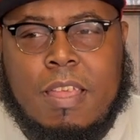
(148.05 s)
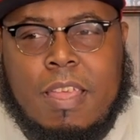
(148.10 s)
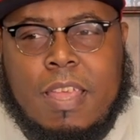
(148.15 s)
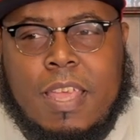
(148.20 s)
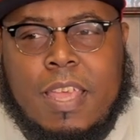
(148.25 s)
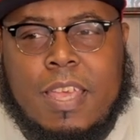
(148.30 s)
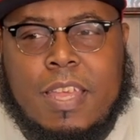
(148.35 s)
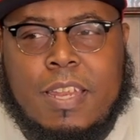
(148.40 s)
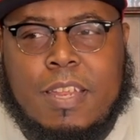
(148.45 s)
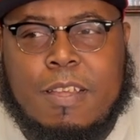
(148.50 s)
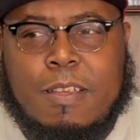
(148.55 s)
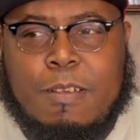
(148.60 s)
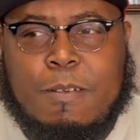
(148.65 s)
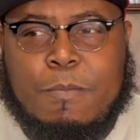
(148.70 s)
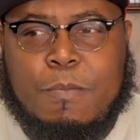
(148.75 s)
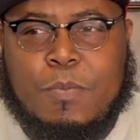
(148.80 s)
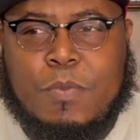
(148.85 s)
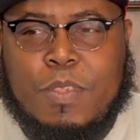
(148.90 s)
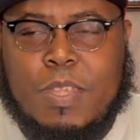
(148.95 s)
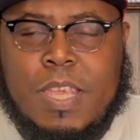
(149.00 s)

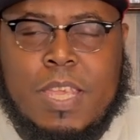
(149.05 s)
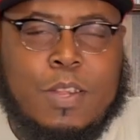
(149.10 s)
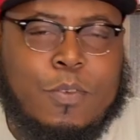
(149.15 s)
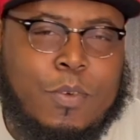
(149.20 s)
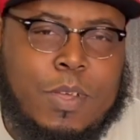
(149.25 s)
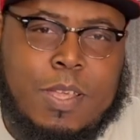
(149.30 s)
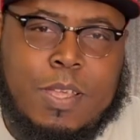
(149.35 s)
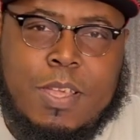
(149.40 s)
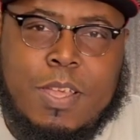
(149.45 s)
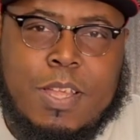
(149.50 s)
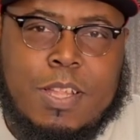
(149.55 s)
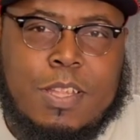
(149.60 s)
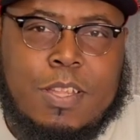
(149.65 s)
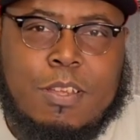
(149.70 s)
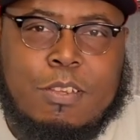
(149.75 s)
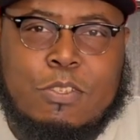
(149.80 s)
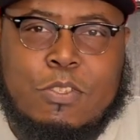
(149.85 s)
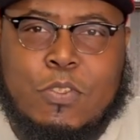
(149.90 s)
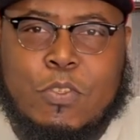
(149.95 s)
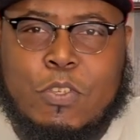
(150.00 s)
And anyway,
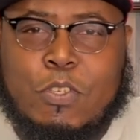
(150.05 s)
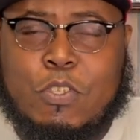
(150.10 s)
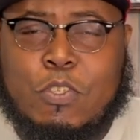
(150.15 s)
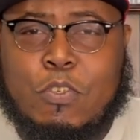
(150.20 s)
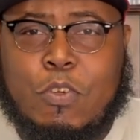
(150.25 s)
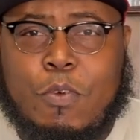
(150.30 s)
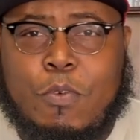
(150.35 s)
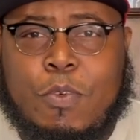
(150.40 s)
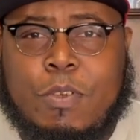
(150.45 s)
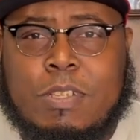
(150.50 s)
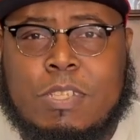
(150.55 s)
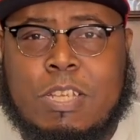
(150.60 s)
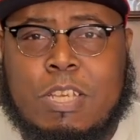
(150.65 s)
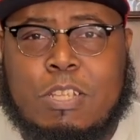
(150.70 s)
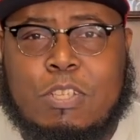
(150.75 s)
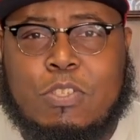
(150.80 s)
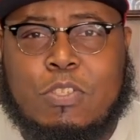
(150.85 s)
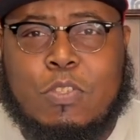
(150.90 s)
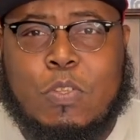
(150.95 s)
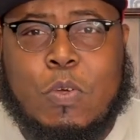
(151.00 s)
long story short, we was at
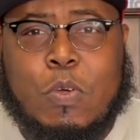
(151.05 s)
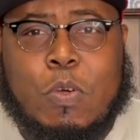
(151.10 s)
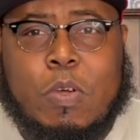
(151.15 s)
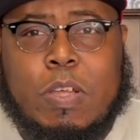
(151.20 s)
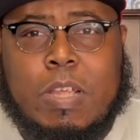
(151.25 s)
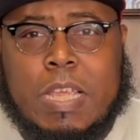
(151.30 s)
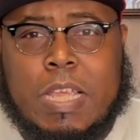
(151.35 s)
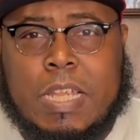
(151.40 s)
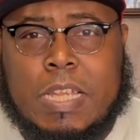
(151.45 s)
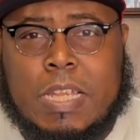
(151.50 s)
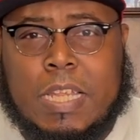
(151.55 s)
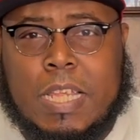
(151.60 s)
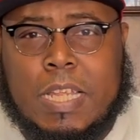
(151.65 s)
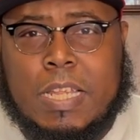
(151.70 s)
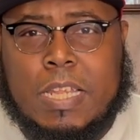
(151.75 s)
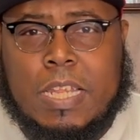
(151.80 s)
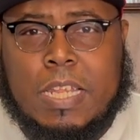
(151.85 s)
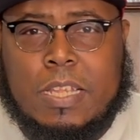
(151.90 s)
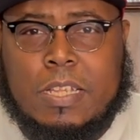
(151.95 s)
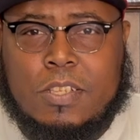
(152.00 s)
the store
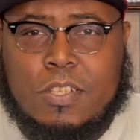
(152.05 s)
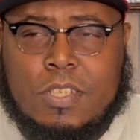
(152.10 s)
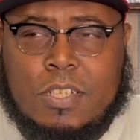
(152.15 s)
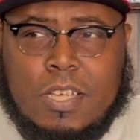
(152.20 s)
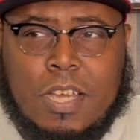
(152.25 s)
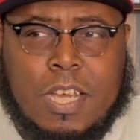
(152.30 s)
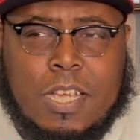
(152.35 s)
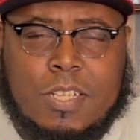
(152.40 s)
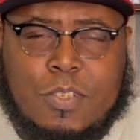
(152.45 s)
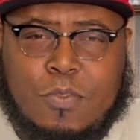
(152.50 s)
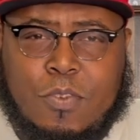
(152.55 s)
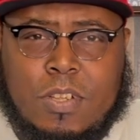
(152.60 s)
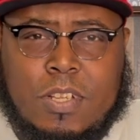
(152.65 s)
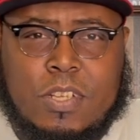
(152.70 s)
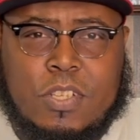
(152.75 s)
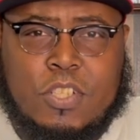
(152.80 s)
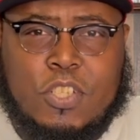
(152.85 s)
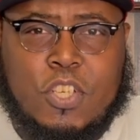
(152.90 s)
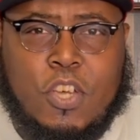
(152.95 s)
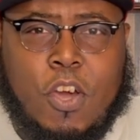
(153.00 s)
and Josh
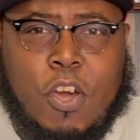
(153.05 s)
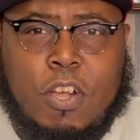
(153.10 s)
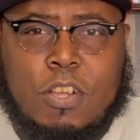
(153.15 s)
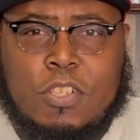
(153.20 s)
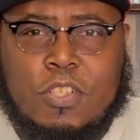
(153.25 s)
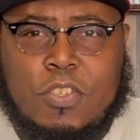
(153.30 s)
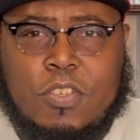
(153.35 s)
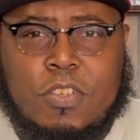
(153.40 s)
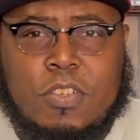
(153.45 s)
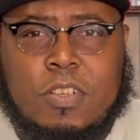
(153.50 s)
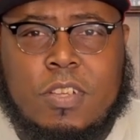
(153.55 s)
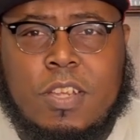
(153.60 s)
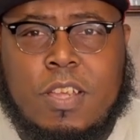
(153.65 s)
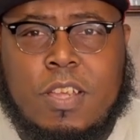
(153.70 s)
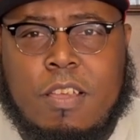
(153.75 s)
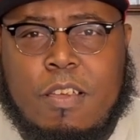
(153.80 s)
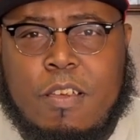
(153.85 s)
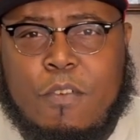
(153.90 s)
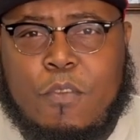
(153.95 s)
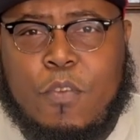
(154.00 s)
wanted a charger
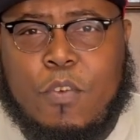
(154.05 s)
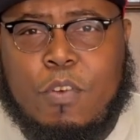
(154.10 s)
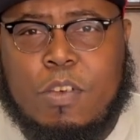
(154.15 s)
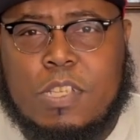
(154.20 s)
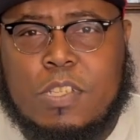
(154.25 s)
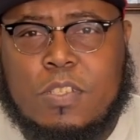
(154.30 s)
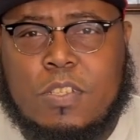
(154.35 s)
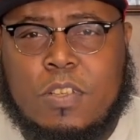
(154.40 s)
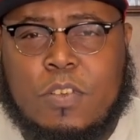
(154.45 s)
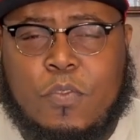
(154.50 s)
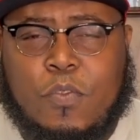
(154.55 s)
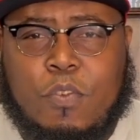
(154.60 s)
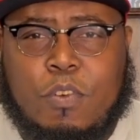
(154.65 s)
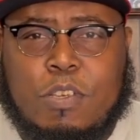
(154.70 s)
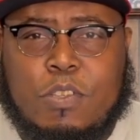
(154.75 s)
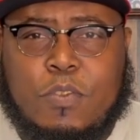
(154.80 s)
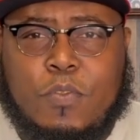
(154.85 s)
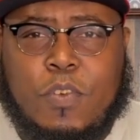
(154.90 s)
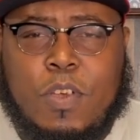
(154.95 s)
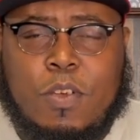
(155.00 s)
for
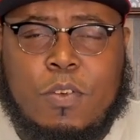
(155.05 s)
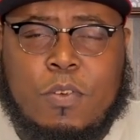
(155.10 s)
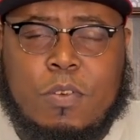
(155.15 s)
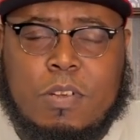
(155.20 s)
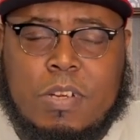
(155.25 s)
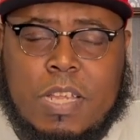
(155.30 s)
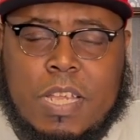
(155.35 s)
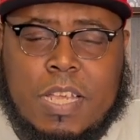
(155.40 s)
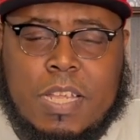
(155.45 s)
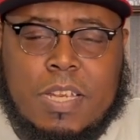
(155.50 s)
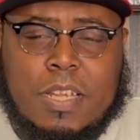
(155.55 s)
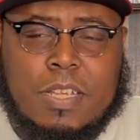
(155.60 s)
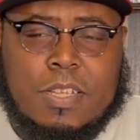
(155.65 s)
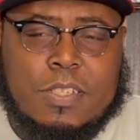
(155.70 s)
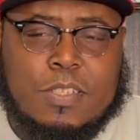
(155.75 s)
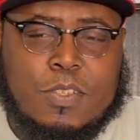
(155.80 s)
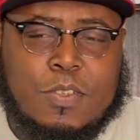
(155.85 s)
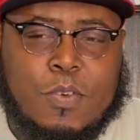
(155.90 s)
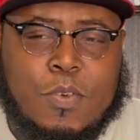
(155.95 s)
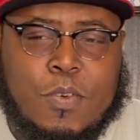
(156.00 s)
his phone. And
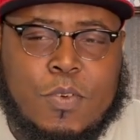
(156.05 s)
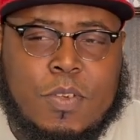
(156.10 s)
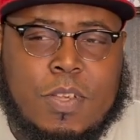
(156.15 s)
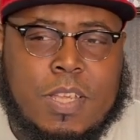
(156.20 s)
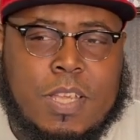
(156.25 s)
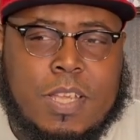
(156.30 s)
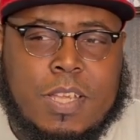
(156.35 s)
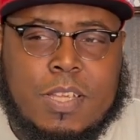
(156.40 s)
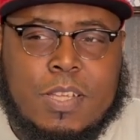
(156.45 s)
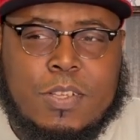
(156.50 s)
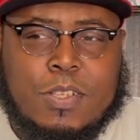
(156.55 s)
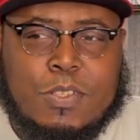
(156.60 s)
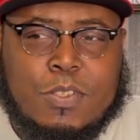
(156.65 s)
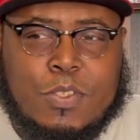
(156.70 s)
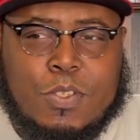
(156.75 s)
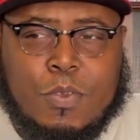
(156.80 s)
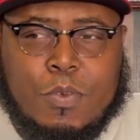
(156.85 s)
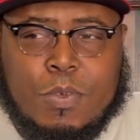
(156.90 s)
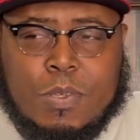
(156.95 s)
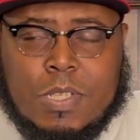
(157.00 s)

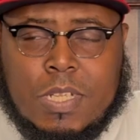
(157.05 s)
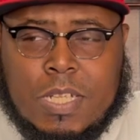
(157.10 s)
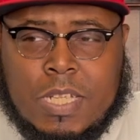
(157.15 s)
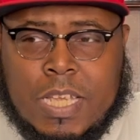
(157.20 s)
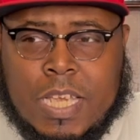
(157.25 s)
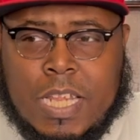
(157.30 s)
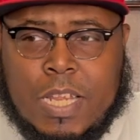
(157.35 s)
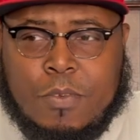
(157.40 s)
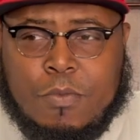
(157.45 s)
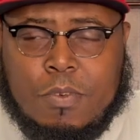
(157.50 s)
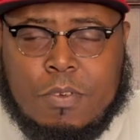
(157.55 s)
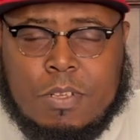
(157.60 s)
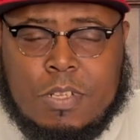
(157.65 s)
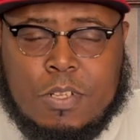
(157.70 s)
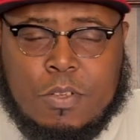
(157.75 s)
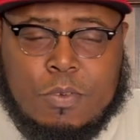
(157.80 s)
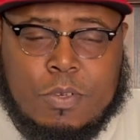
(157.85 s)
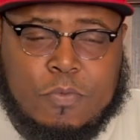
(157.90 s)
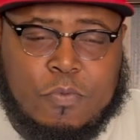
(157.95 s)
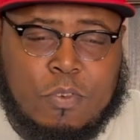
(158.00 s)
so the lady, you
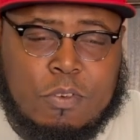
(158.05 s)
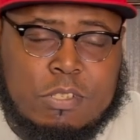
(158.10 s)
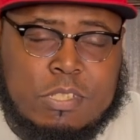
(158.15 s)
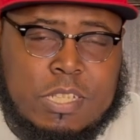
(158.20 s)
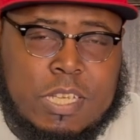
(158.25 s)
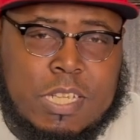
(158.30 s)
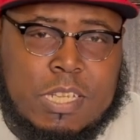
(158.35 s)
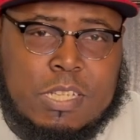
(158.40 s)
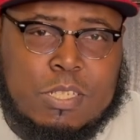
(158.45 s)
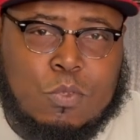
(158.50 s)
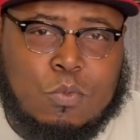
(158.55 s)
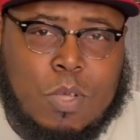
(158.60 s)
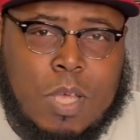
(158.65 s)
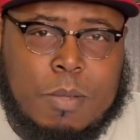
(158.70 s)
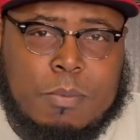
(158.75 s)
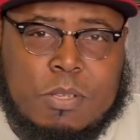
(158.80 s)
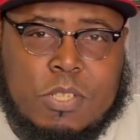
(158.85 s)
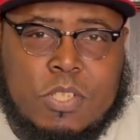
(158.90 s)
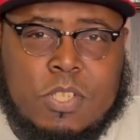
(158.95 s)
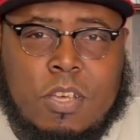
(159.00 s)
know, First Lady
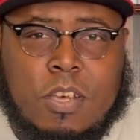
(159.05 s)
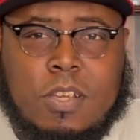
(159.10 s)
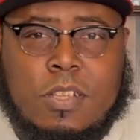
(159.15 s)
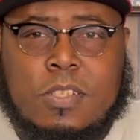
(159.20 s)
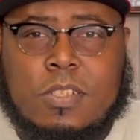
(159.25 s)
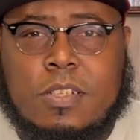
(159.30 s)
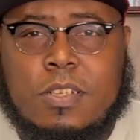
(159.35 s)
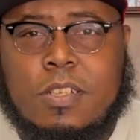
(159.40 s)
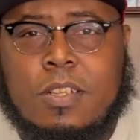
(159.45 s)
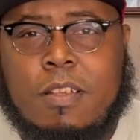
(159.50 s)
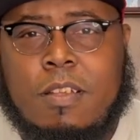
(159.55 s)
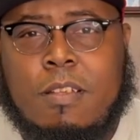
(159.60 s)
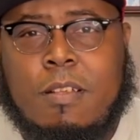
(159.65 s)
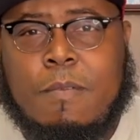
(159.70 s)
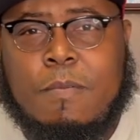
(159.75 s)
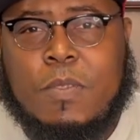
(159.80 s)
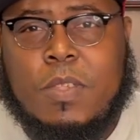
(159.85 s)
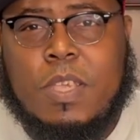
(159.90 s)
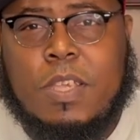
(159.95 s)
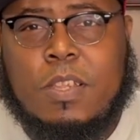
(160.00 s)
swiped the charger,
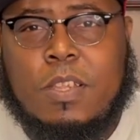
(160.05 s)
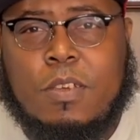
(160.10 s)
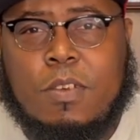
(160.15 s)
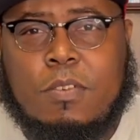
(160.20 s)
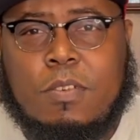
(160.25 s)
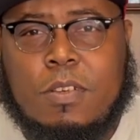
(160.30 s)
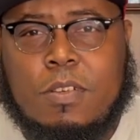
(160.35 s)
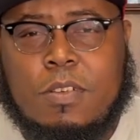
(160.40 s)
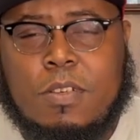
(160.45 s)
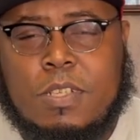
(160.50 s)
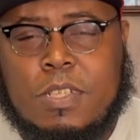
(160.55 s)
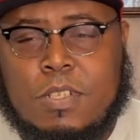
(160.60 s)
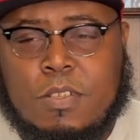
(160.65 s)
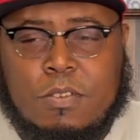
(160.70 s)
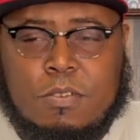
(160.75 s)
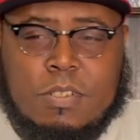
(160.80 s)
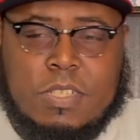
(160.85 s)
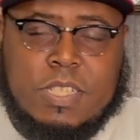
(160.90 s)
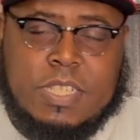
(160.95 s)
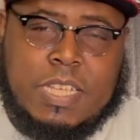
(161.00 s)
you know, or, you know,
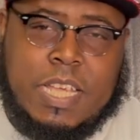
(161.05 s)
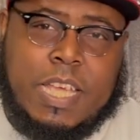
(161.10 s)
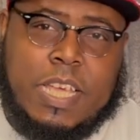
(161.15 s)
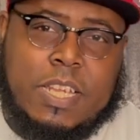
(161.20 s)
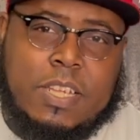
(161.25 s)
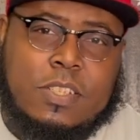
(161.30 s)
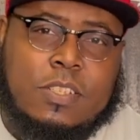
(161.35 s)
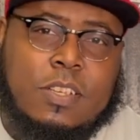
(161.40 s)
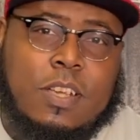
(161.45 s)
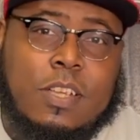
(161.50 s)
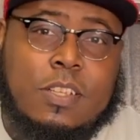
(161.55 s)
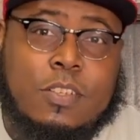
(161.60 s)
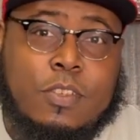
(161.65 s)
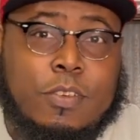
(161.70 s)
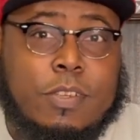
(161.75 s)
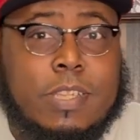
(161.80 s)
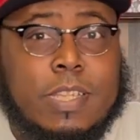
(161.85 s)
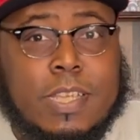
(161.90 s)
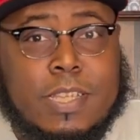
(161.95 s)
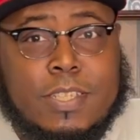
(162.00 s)
to scan the charger and
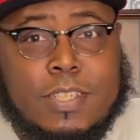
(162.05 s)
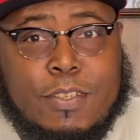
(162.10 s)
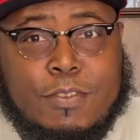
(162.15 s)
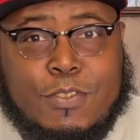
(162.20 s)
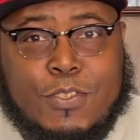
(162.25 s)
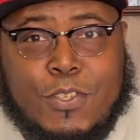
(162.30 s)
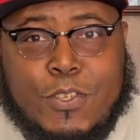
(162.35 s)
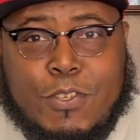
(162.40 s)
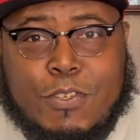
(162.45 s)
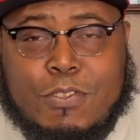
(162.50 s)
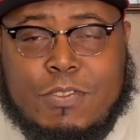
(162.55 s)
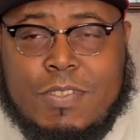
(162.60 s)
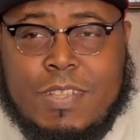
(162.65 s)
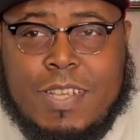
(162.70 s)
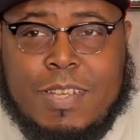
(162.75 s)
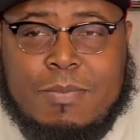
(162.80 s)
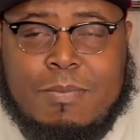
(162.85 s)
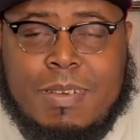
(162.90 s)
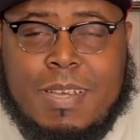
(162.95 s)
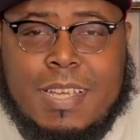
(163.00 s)
everything self-service
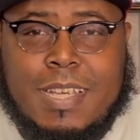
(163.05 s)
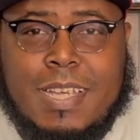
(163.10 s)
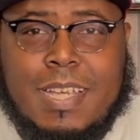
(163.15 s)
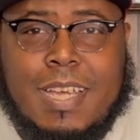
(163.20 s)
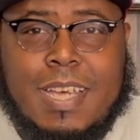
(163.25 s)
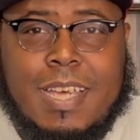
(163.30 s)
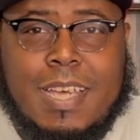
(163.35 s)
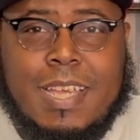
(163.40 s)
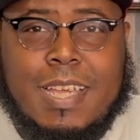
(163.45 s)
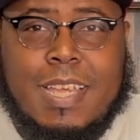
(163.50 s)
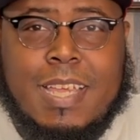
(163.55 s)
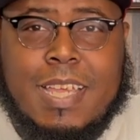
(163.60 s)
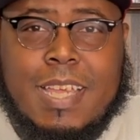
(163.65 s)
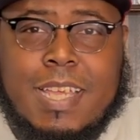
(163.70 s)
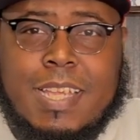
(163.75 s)
now, my God.